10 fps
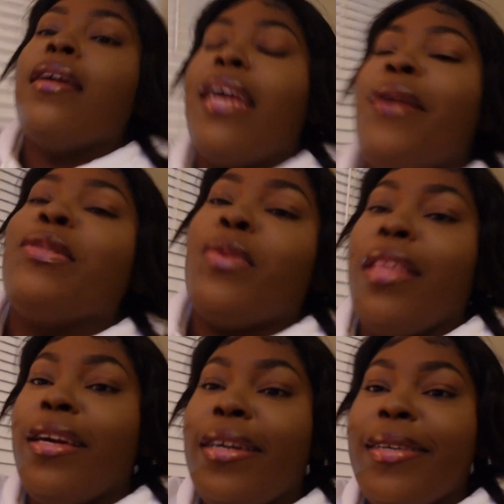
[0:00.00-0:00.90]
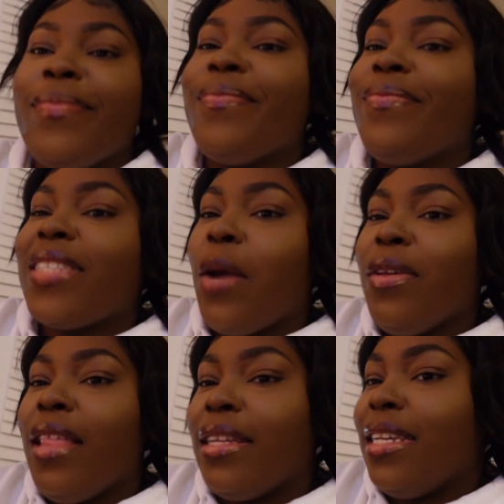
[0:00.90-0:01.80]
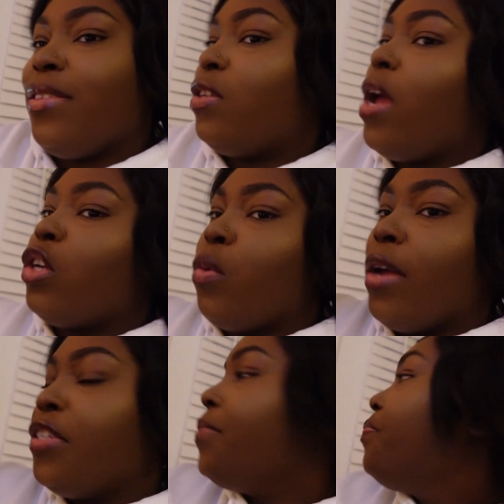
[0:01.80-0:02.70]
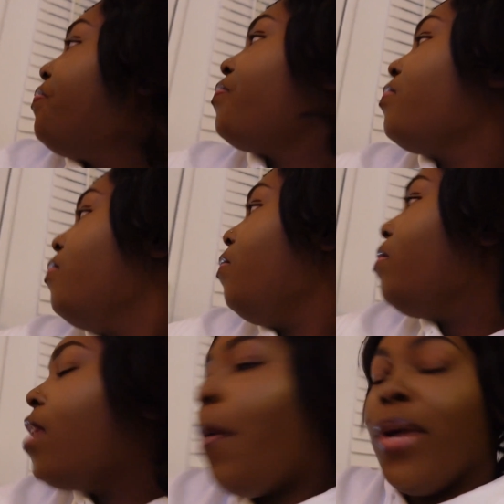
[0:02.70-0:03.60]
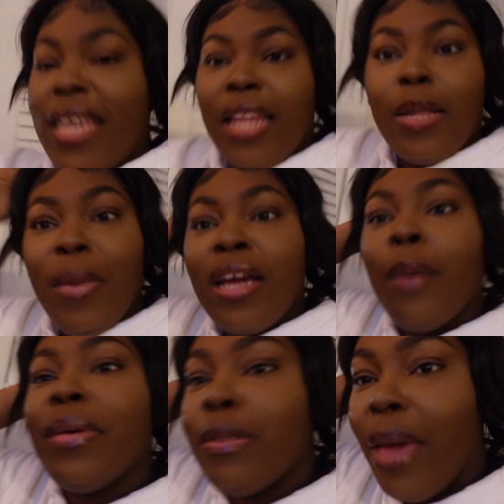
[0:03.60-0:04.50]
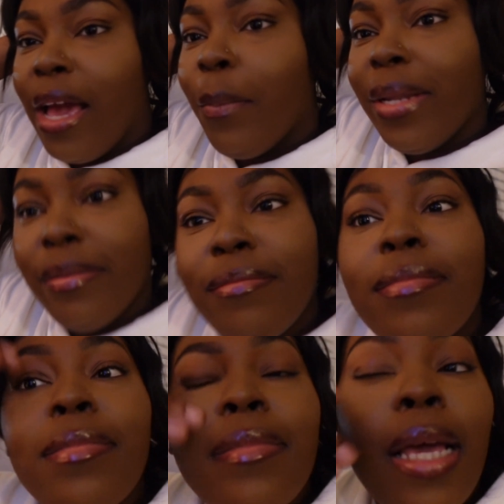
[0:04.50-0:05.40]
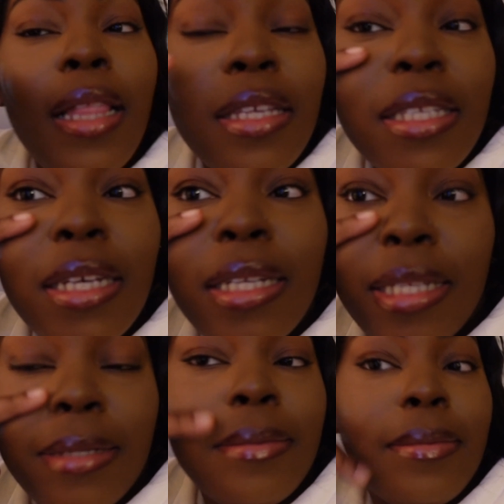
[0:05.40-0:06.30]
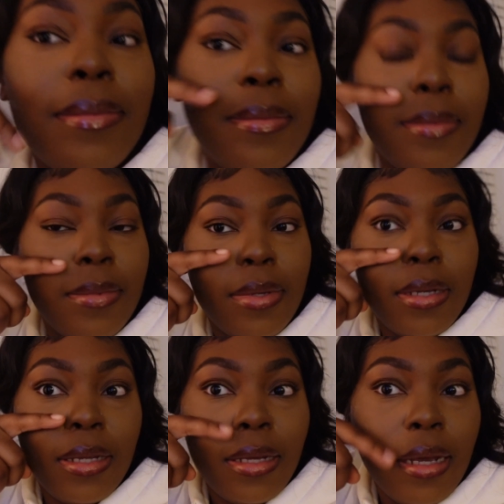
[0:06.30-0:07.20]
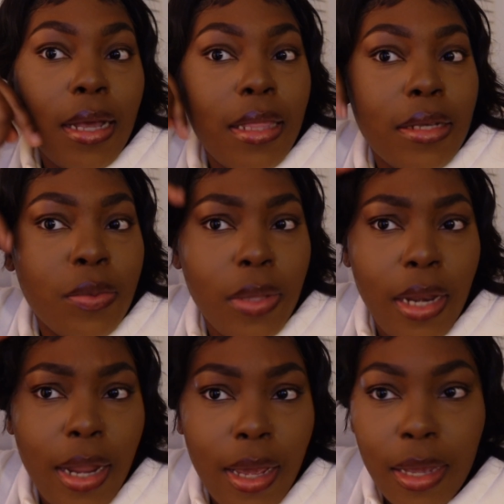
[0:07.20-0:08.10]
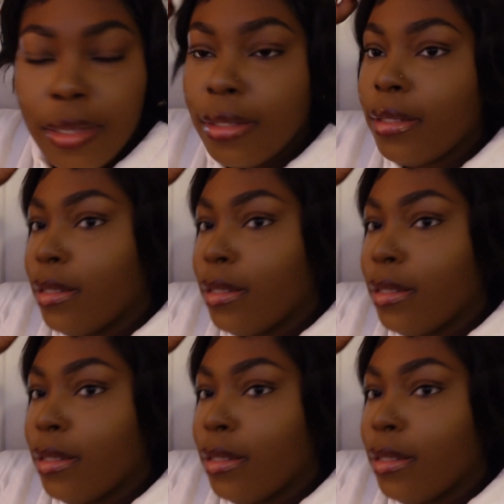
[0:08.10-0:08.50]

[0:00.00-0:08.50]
It was really good. I really liked it. So y'all should watch it. But yeah, the makeup is makeup. It looks good. It looks really nice.